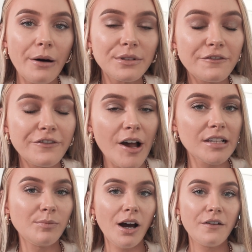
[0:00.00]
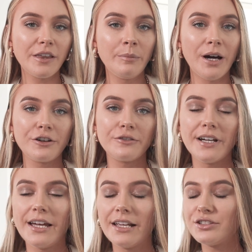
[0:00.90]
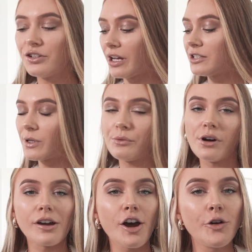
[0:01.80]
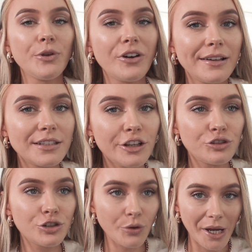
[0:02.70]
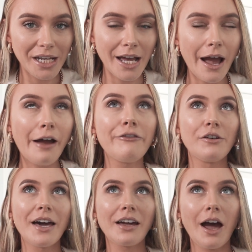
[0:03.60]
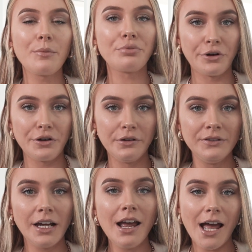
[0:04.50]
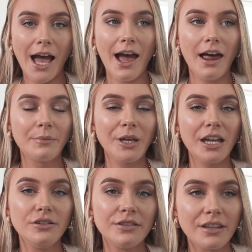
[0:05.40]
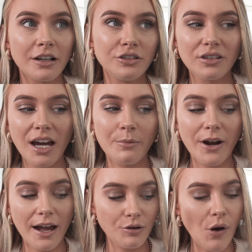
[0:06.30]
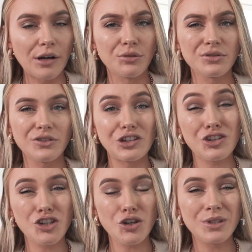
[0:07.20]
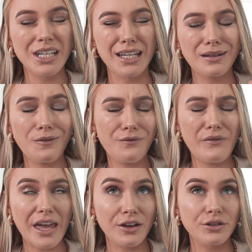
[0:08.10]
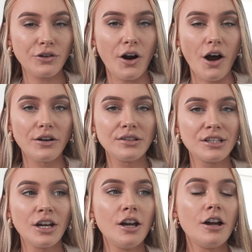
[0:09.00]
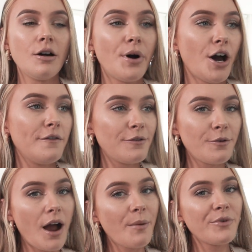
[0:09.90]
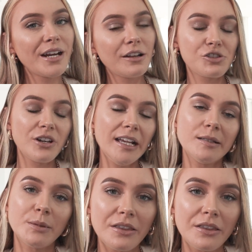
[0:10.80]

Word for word: that was the first part of My Career in 2K21. I hope you guys enjoyed it. I feel like I improved. and I'm getting used to that new camera angle and also the shooting, fingers crossed. But overall, I'm really intrigued